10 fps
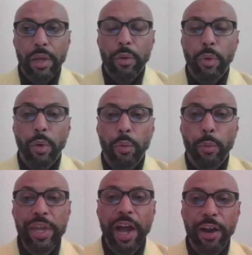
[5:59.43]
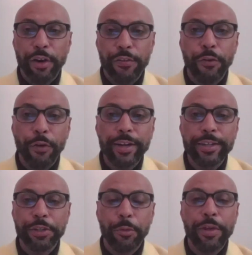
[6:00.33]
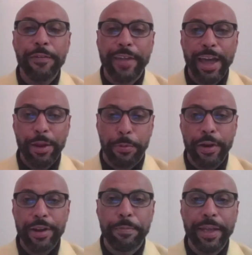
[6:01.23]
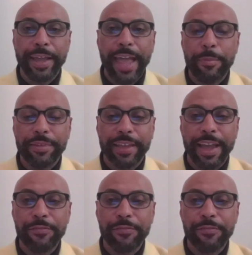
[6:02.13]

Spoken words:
Well, we hunger for it, so we've got a pretty big appetite